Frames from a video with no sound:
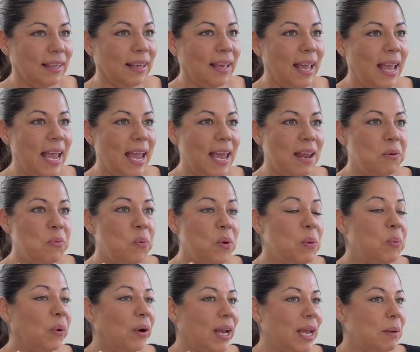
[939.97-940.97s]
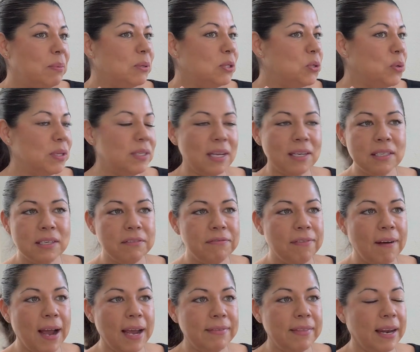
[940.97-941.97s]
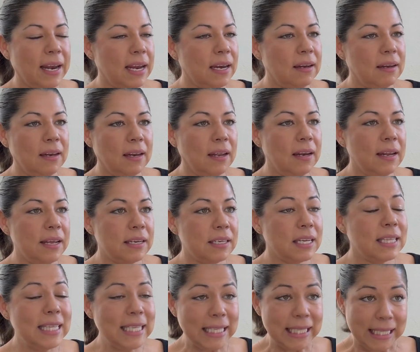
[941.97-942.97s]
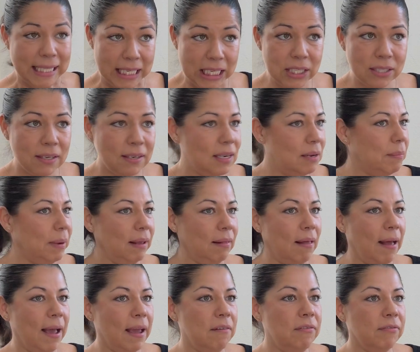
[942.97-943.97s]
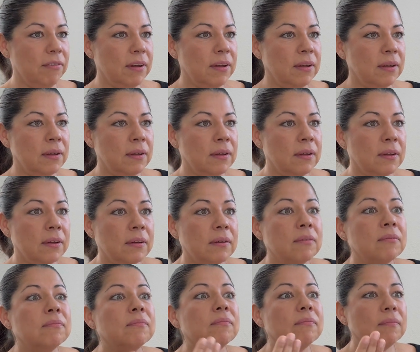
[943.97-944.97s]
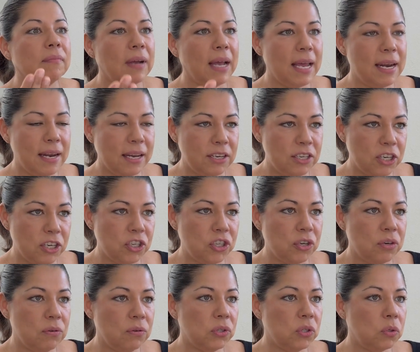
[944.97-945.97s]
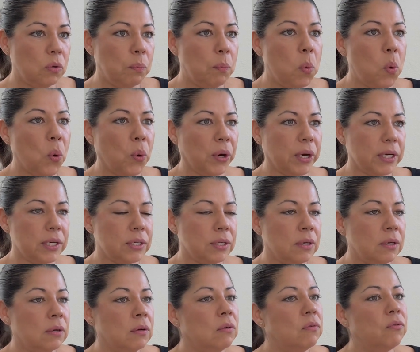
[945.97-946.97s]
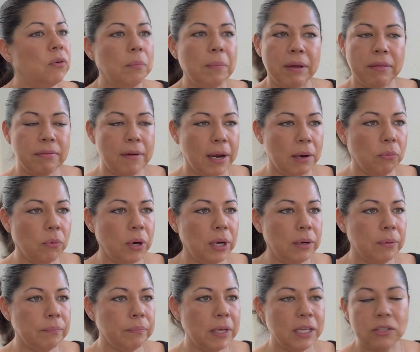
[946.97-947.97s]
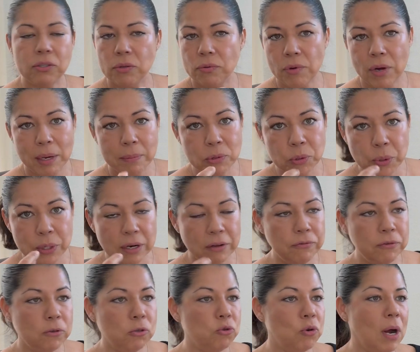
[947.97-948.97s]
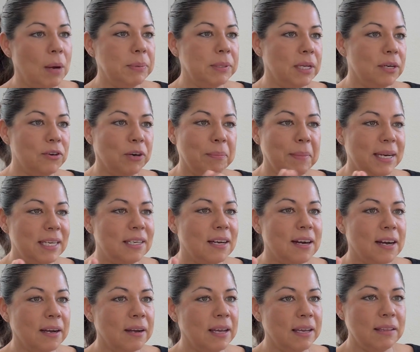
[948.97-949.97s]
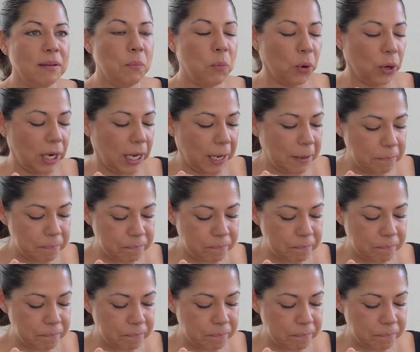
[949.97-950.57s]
And we were able to identify that I needed this season in my life an additional support for my thyroid. And so now I'm doing a few drops under my tongue in the morning.